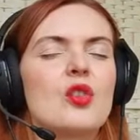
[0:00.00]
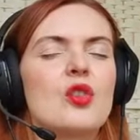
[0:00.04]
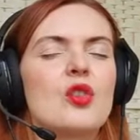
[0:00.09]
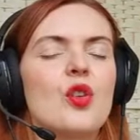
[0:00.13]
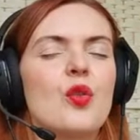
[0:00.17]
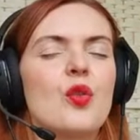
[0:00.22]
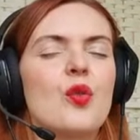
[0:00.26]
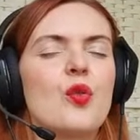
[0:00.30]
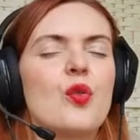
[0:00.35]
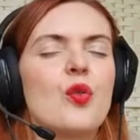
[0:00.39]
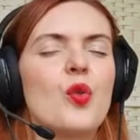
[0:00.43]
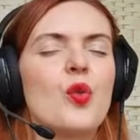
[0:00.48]

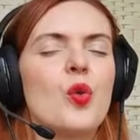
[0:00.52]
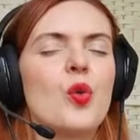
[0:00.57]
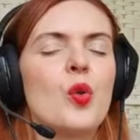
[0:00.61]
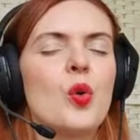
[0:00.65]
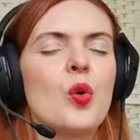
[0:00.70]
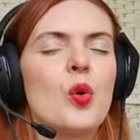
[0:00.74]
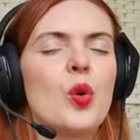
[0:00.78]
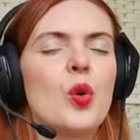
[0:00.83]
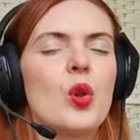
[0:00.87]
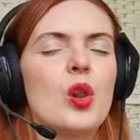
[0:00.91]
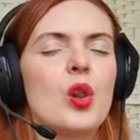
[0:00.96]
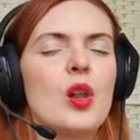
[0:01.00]
the
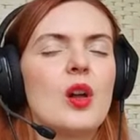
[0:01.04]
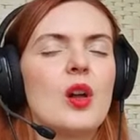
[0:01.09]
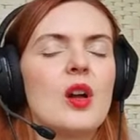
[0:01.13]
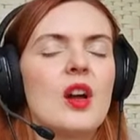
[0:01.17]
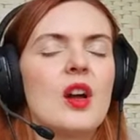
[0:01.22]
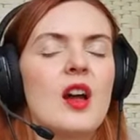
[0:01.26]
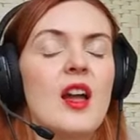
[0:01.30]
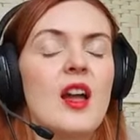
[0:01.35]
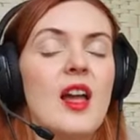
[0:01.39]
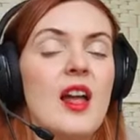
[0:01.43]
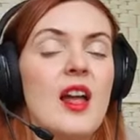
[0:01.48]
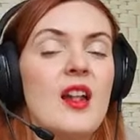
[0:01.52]
full
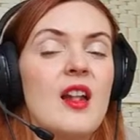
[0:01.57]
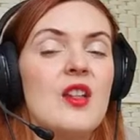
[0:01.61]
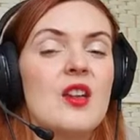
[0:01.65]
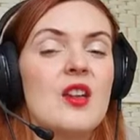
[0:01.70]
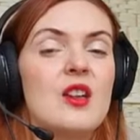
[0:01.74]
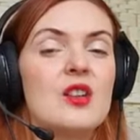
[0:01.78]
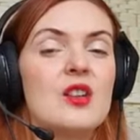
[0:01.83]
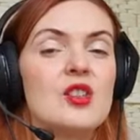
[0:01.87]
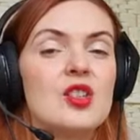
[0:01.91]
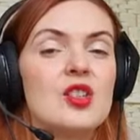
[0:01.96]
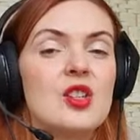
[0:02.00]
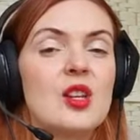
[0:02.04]

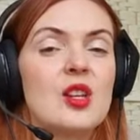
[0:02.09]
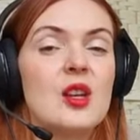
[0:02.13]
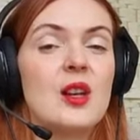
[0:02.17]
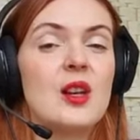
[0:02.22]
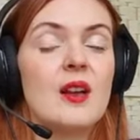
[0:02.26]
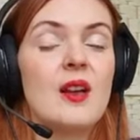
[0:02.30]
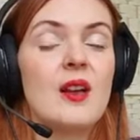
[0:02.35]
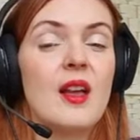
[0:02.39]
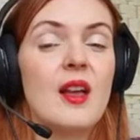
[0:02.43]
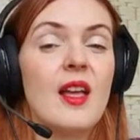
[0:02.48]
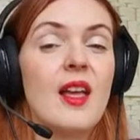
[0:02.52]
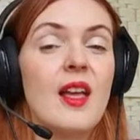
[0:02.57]
energy
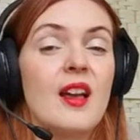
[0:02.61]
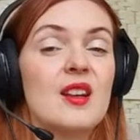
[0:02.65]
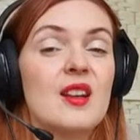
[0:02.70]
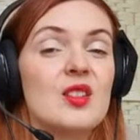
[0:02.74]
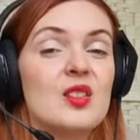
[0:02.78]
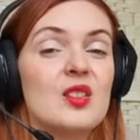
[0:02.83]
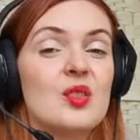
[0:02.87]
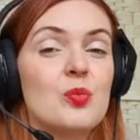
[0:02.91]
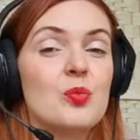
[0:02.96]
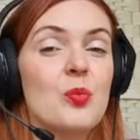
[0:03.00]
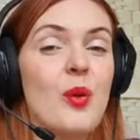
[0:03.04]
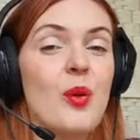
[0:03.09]

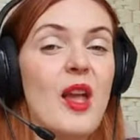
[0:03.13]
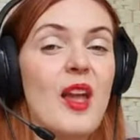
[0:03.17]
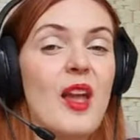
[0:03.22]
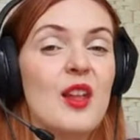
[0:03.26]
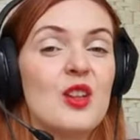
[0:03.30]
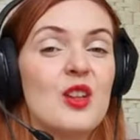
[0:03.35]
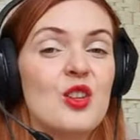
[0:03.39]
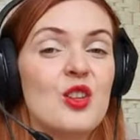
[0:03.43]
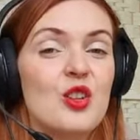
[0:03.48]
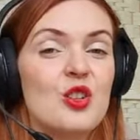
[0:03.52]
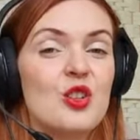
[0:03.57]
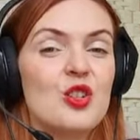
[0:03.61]

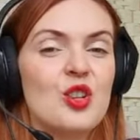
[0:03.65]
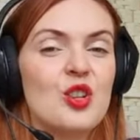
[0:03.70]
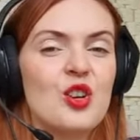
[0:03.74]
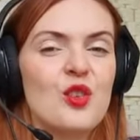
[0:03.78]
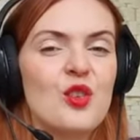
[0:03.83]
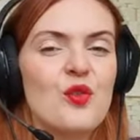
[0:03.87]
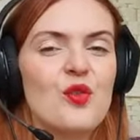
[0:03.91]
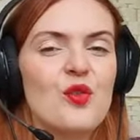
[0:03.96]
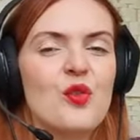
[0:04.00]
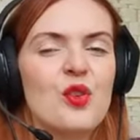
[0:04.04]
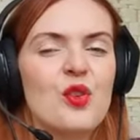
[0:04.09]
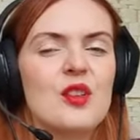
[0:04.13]

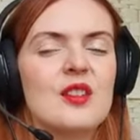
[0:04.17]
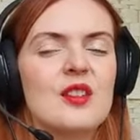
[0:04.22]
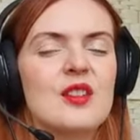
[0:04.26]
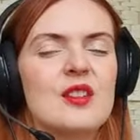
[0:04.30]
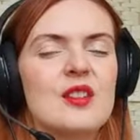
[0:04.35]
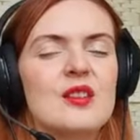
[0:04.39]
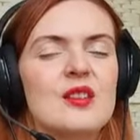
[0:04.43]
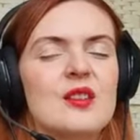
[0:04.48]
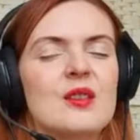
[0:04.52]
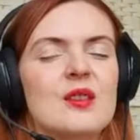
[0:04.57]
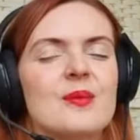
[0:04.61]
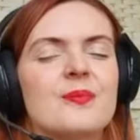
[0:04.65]
expenditure for
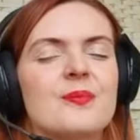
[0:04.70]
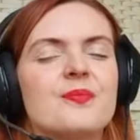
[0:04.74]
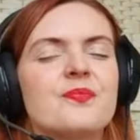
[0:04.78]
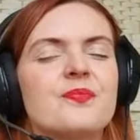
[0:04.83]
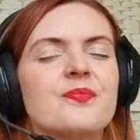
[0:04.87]
this.